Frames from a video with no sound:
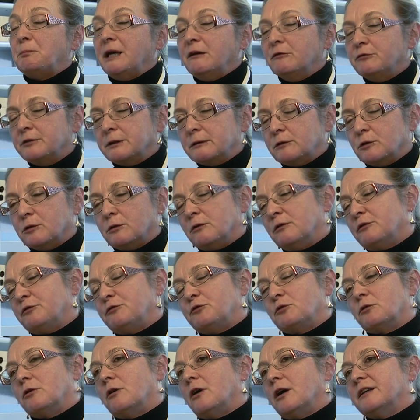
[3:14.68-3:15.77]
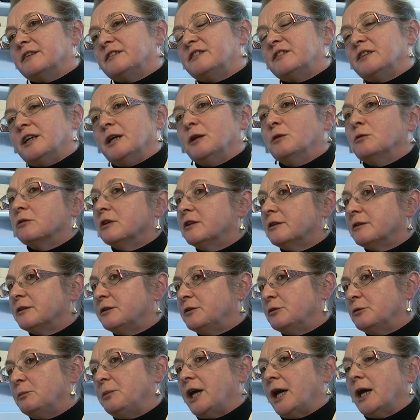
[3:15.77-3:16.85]
pivotal for us in order
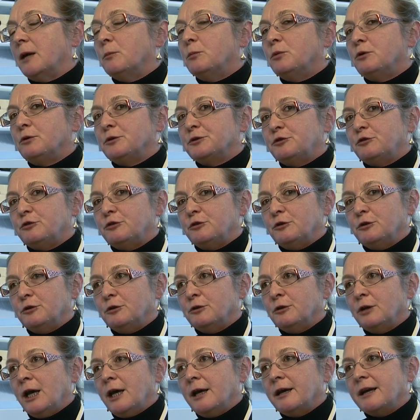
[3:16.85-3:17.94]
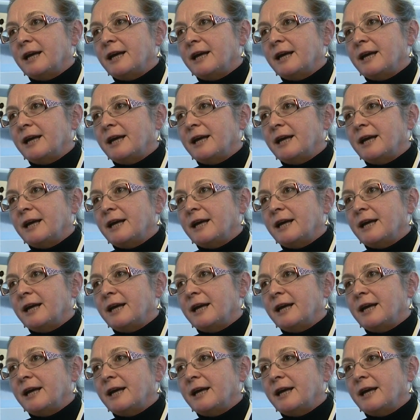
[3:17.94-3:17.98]
to be able to